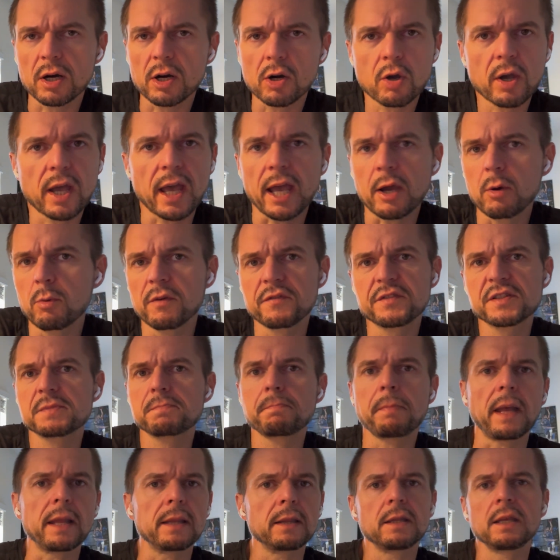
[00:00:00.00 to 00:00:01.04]
okay with
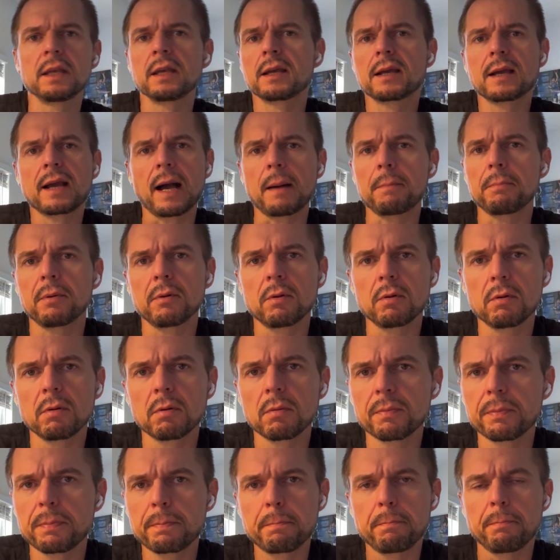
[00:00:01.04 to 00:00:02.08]
spending
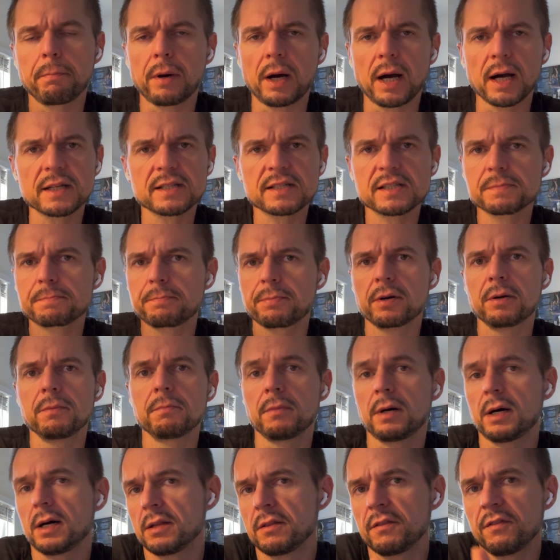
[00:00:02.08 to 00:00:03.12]
couple bucks per
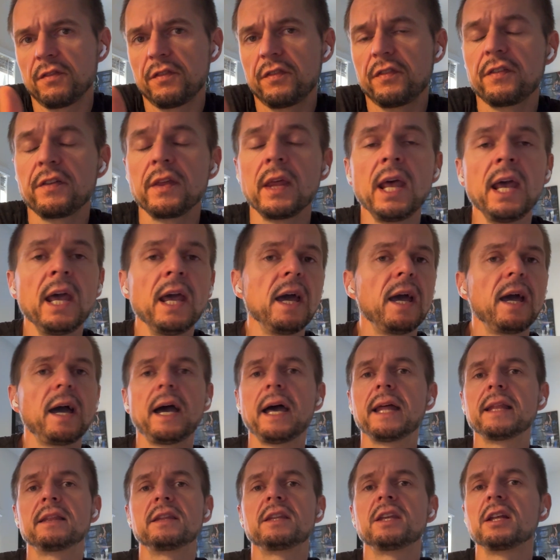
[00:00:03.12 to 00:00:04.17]
month
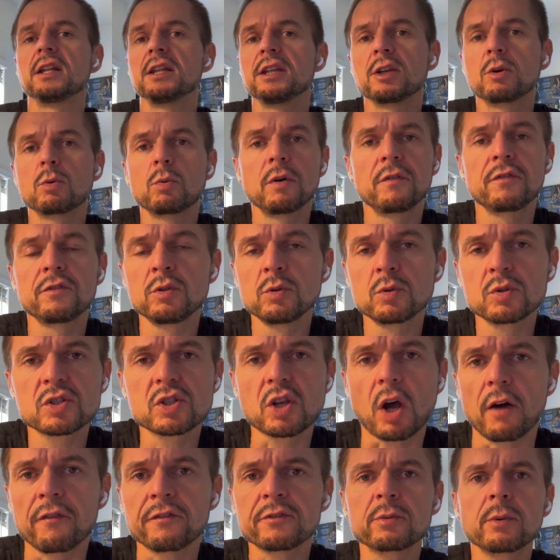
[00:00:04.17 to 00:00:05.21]
and dealing with new
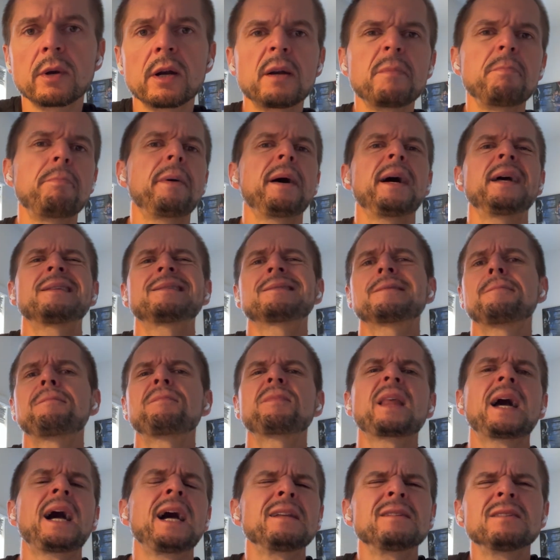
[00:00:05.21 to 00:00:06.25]
software, but
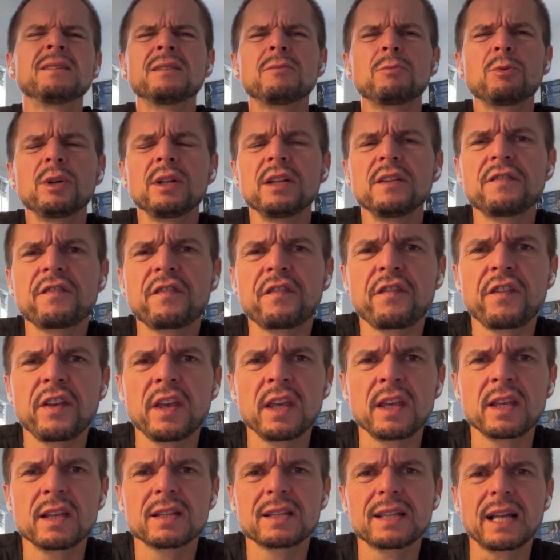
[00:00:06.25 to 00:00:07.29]
I don't really
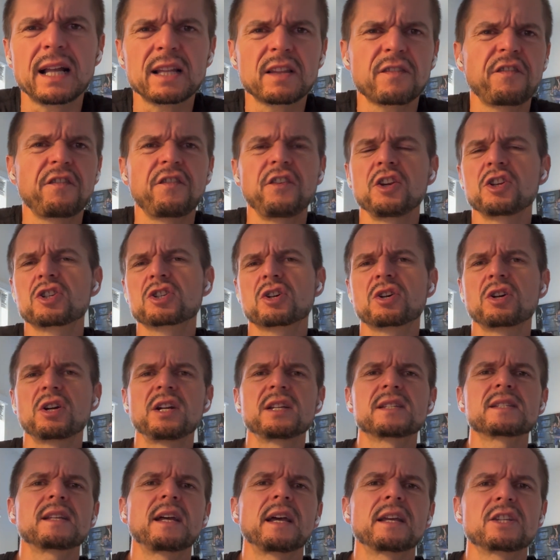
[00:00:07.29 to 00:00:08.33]
think that feature
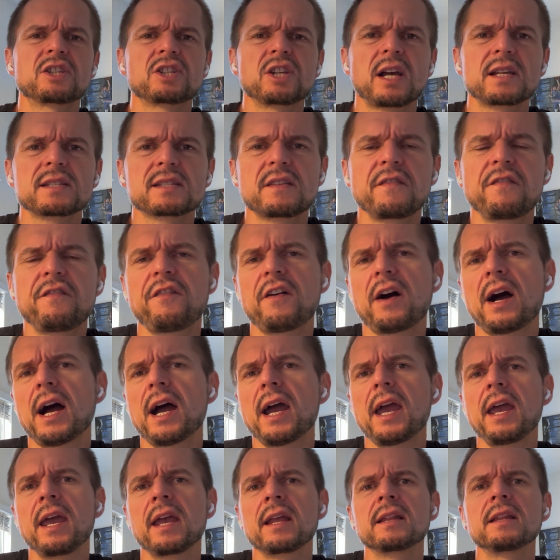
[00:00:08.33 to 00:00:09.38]
is like
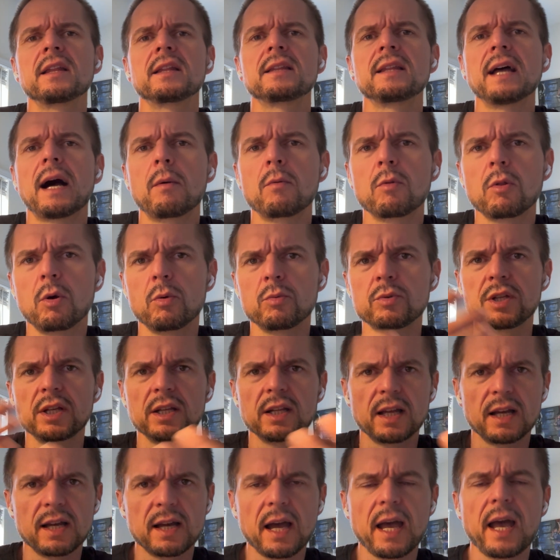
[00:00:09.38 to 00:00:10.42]
justifying the
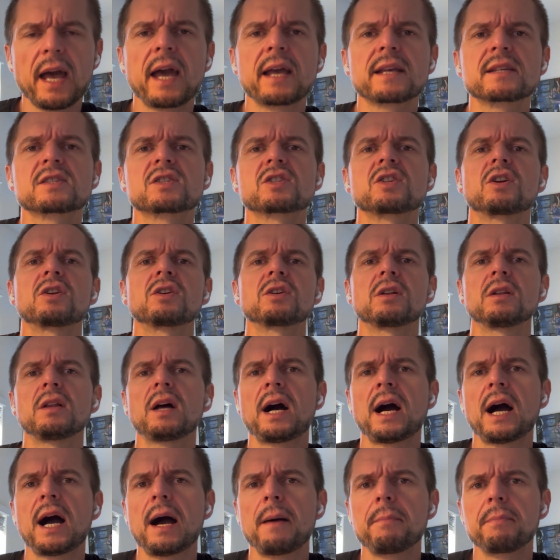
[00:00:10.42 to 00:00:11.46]
downloading an external
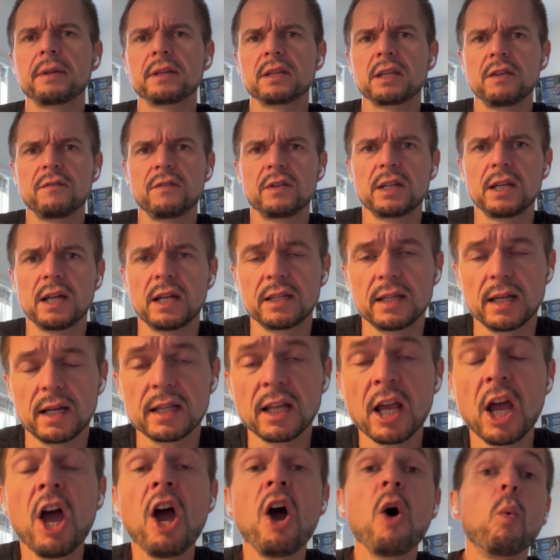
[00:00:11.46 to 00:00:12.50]
app and giving that.
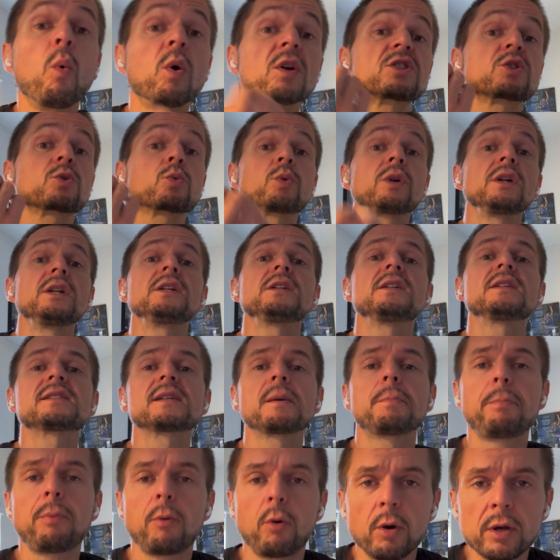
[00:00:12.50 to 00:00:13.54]
What's really
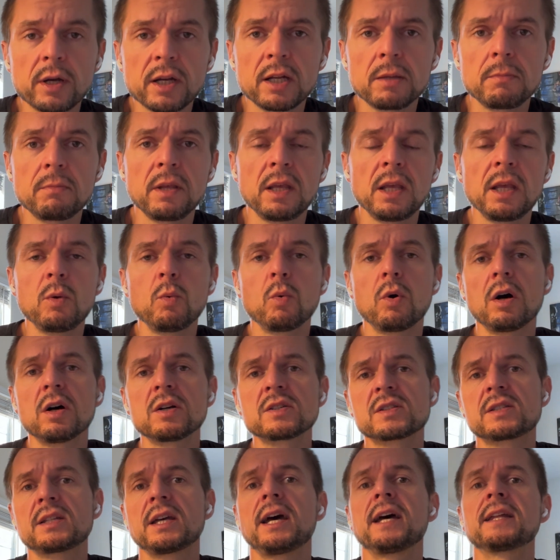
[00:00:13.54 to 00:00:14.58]
disappointed me
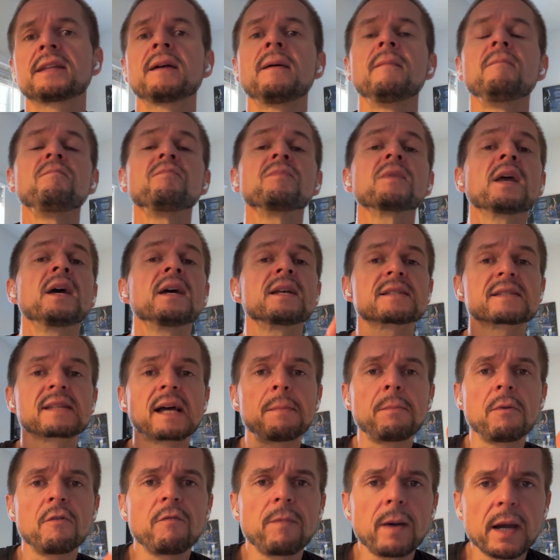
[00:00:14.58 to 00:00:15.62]
was that
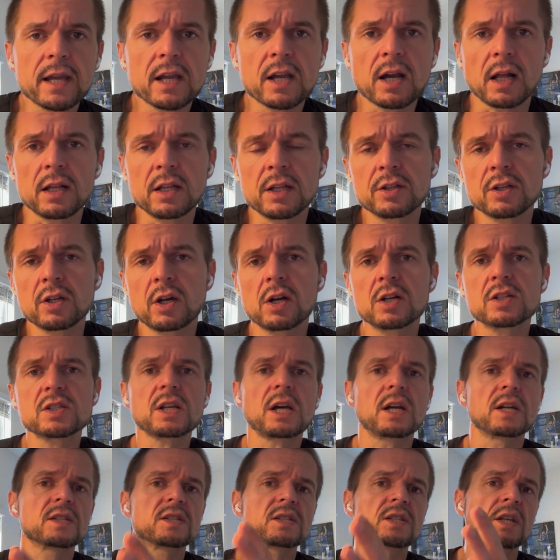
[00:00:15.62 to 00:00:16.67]
some of my calendars
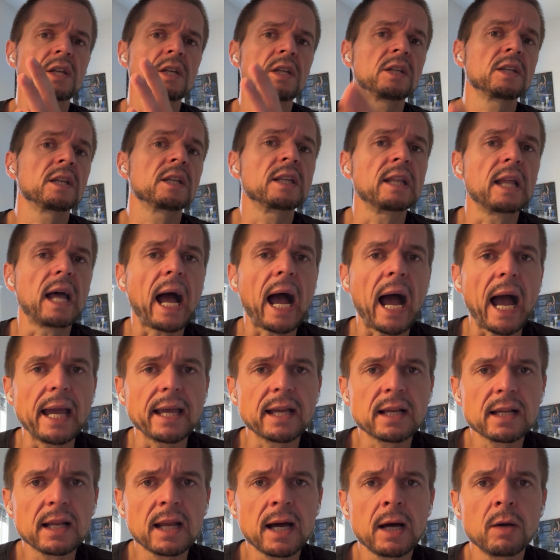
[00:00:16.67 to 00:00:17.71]
are sitting in
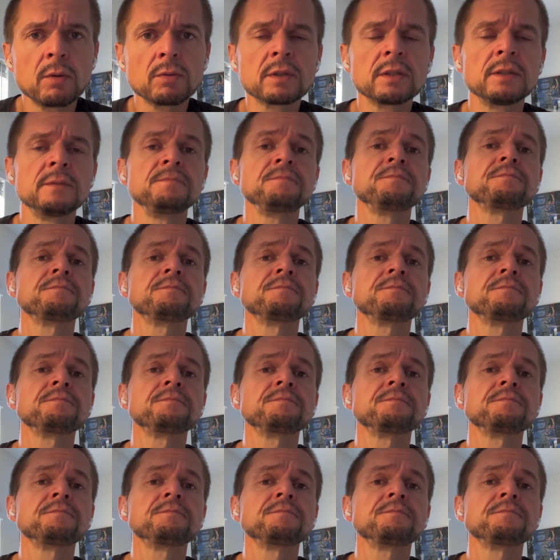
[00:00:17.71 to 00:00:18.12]
iCloud,